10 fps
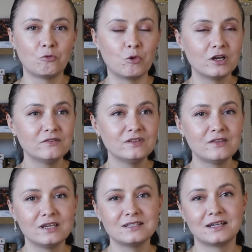one of the
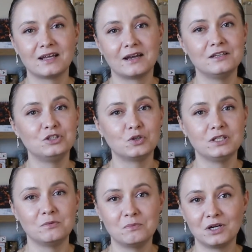things that I enjoy
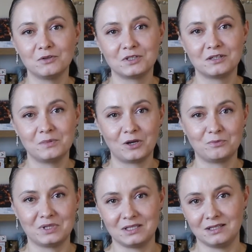the most
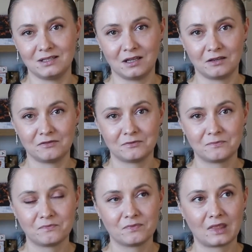about business life.
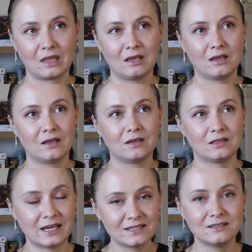
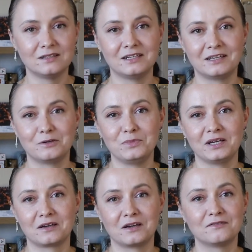Yes, learning can be
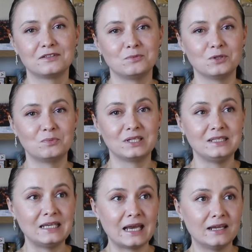uncomfortable, but
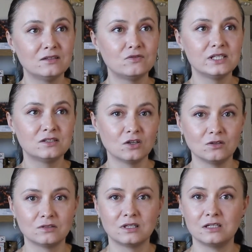the end
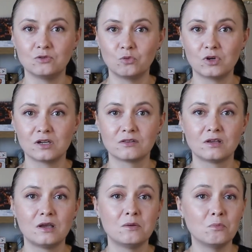result is worth
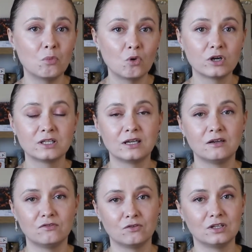more than
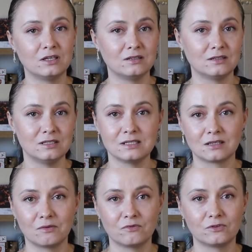avoiding the
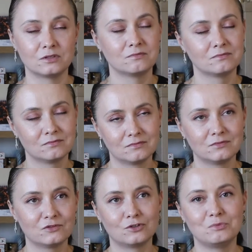discomfort,
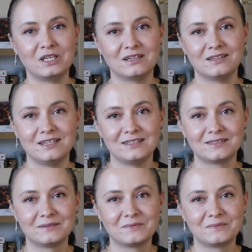for me at least.